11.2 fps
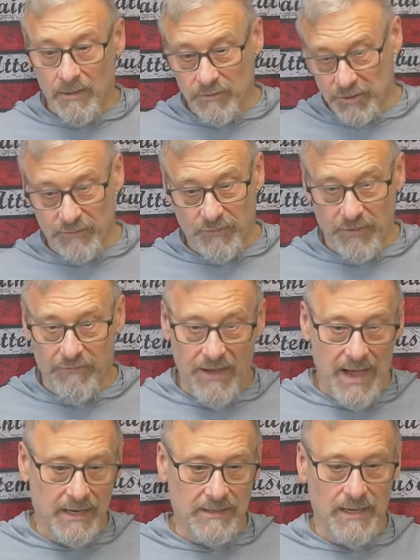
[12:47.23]
just for the
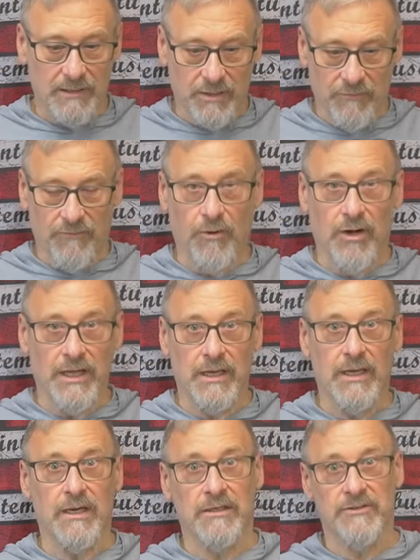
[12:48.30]
fact that converting
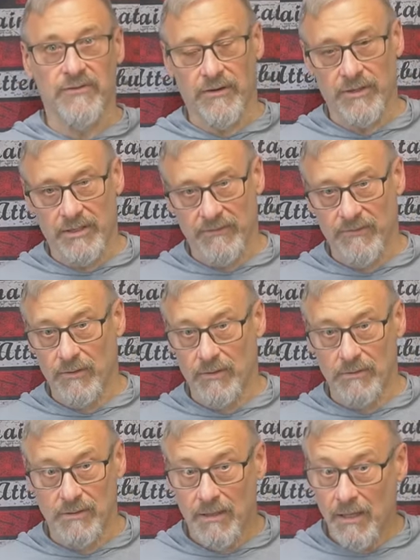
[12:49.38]
it is very
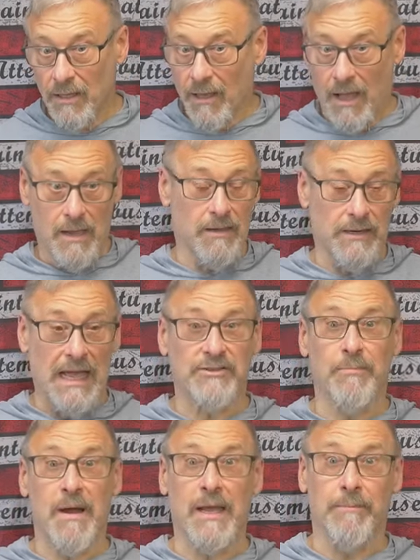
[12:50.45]
difficult
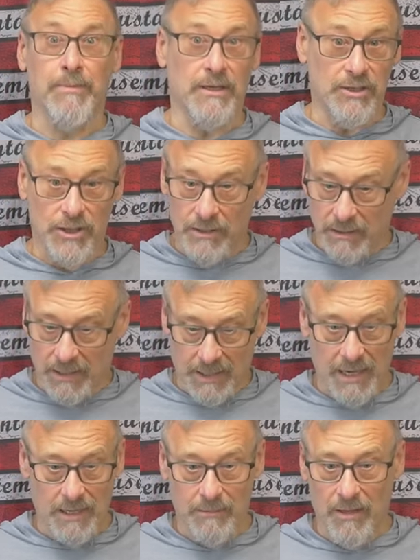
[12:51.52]
that's my opinion.
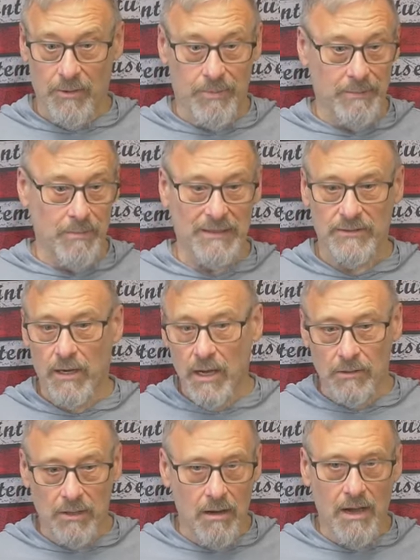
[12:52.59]
Again, other people might say,
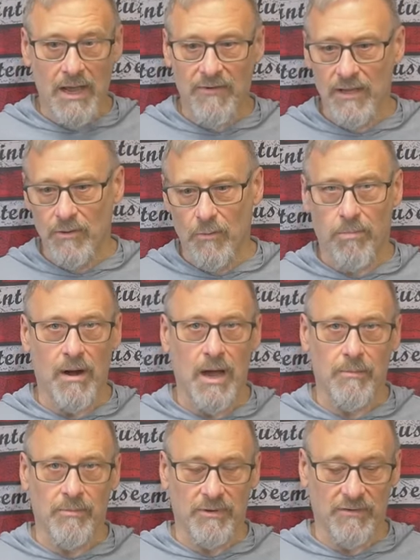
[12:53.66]
"Oh no, I had no
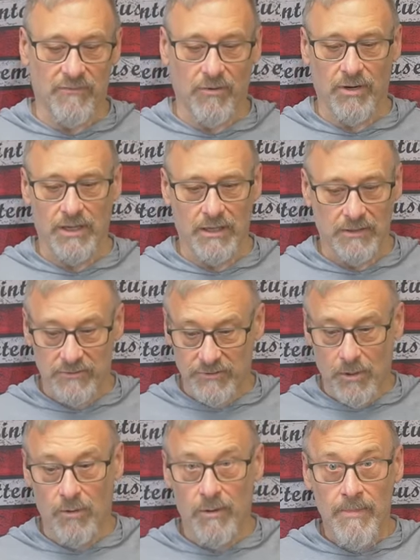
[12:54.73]
problem converting it."
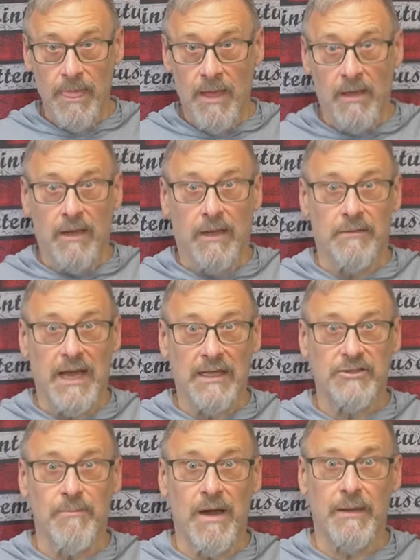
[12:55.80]
So
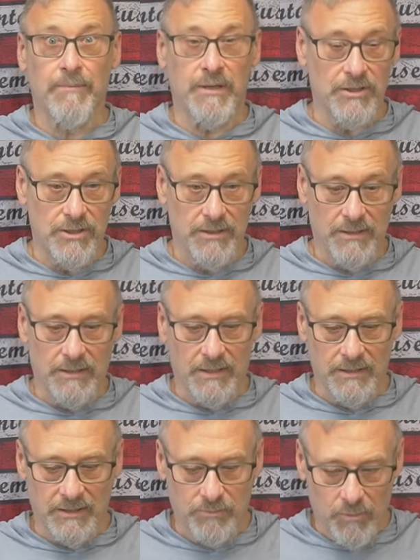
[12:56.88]
that's my opinion, and,
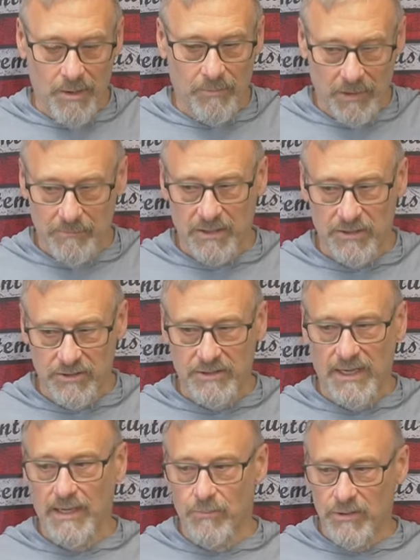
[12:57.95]
and that's where I'm, I'm going to
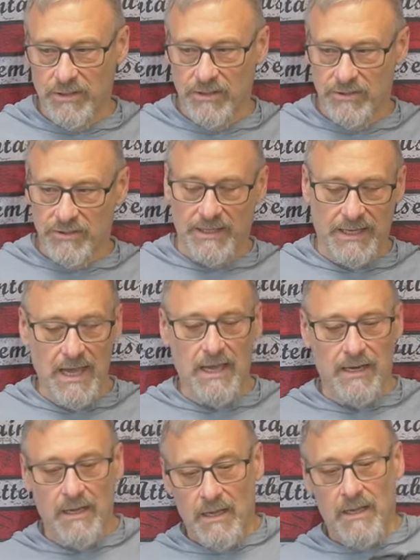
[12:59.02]
stand with this. And
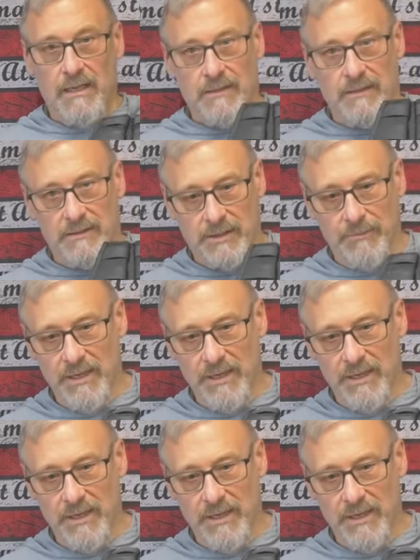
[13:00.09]
again, to